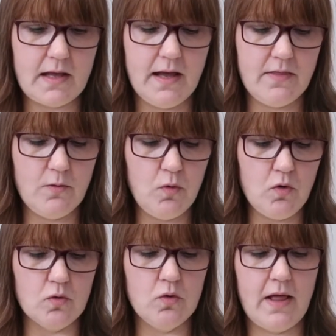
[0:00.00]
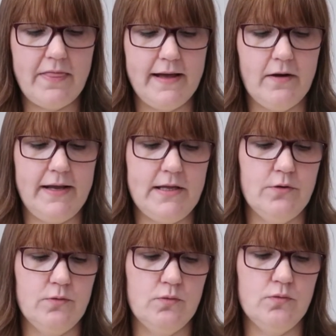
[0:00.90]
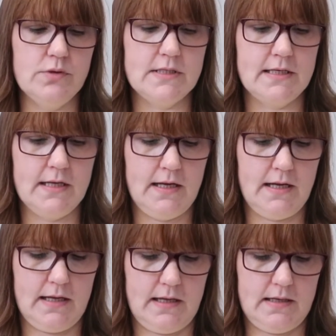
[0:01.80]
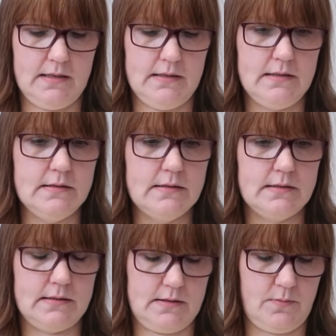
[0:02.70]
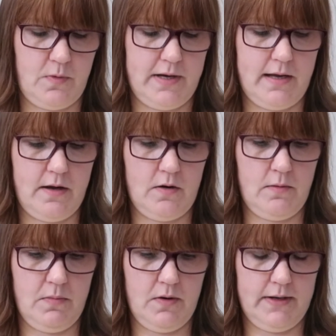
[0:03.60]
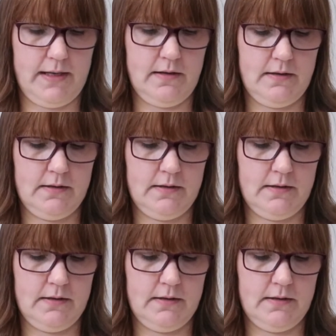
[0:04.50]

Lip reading: And the wool that I used is somewhere on my